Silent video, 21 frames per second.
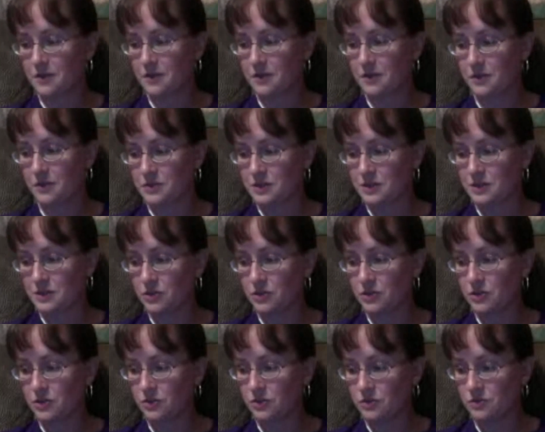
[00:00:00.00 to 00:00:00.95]
those
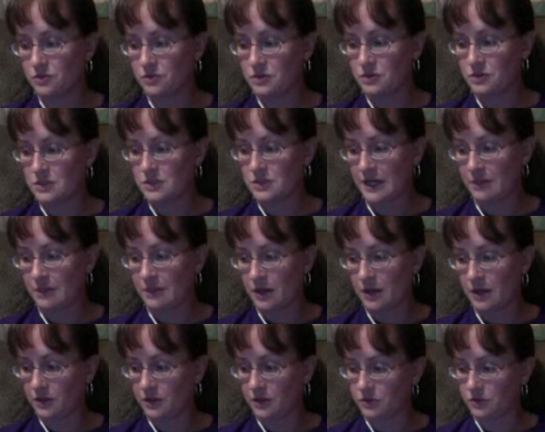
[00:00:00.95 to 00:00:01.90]
little tiny
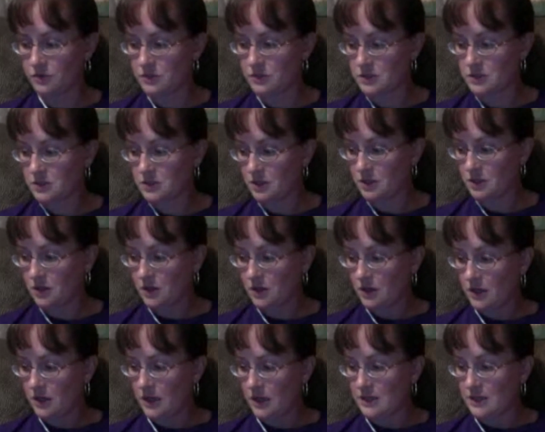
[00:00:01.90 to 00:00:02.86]
molecules.
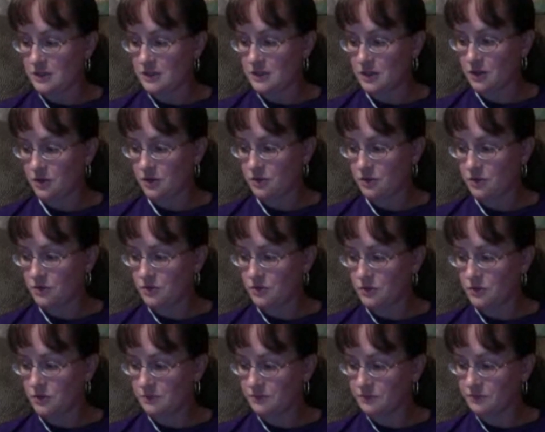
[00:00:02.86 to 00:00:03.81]

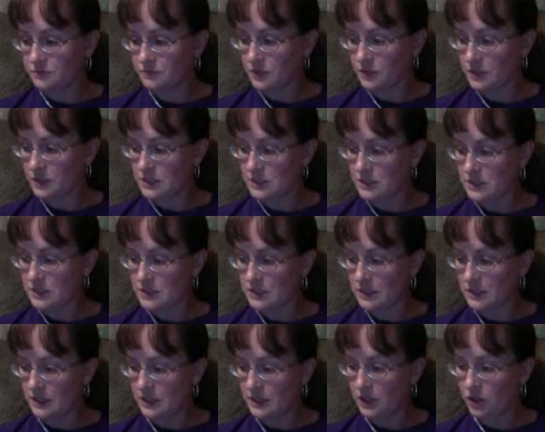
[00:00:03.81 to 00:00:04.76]
So let's
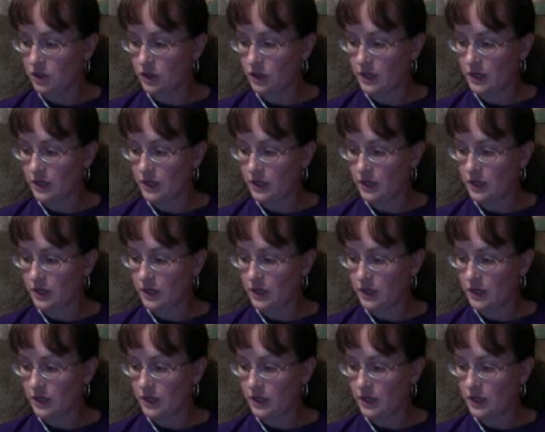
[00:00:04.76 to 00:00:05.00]
see,